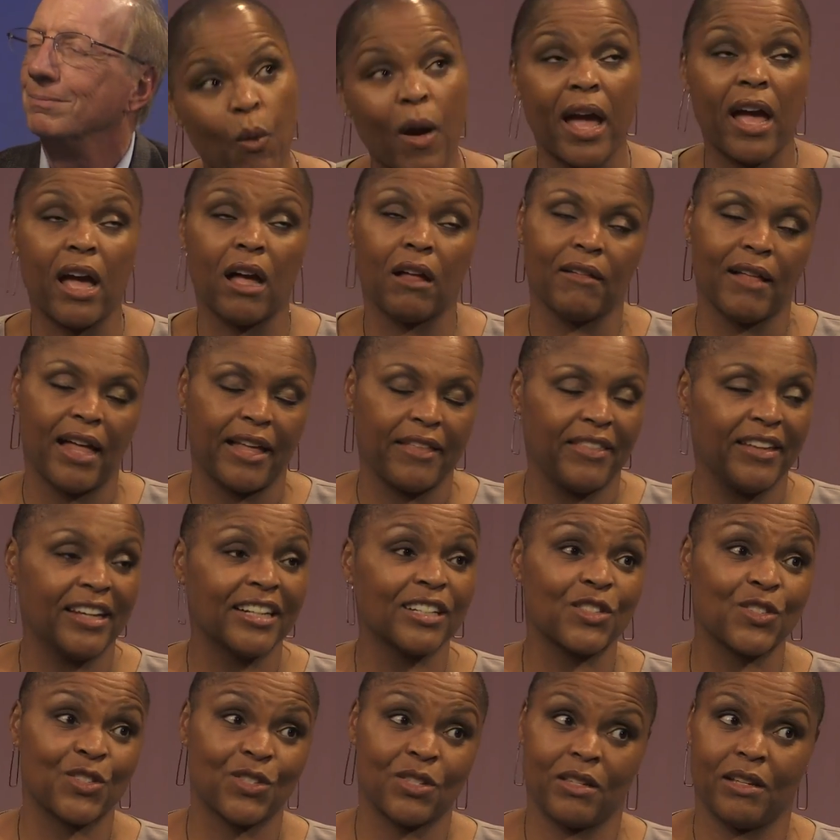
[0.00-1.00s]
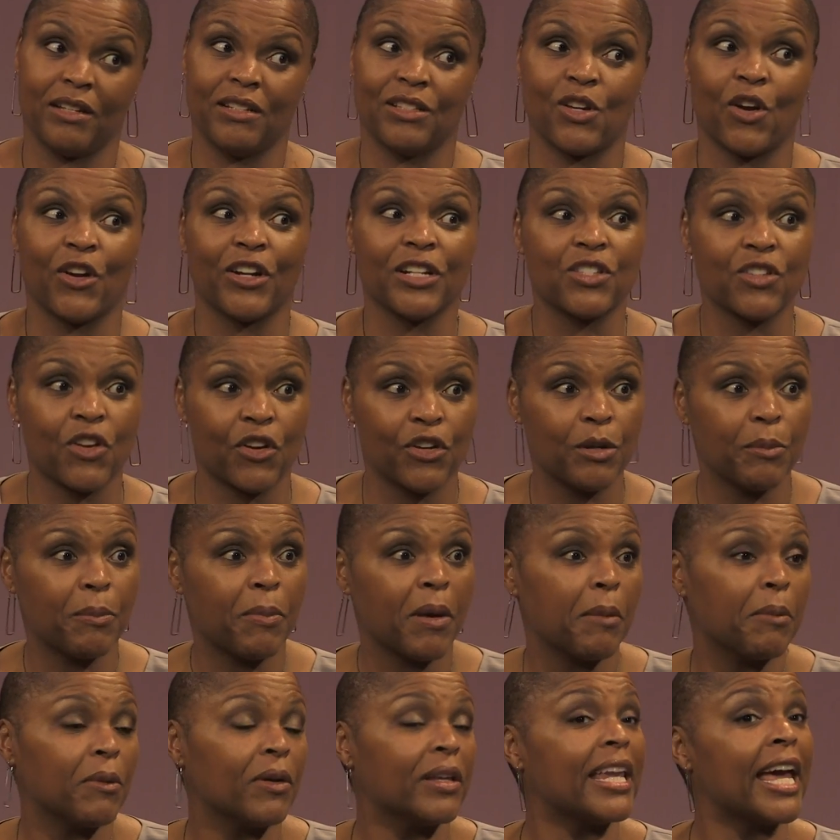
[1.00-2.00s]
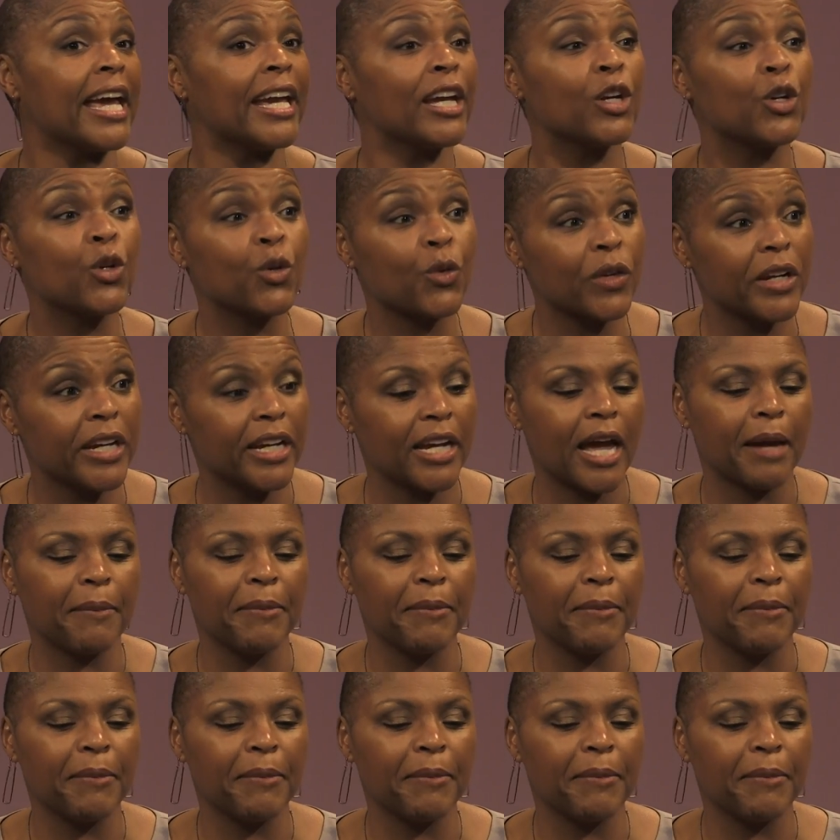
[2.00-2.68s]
Well, I think it's already starting to bubble. And I agree.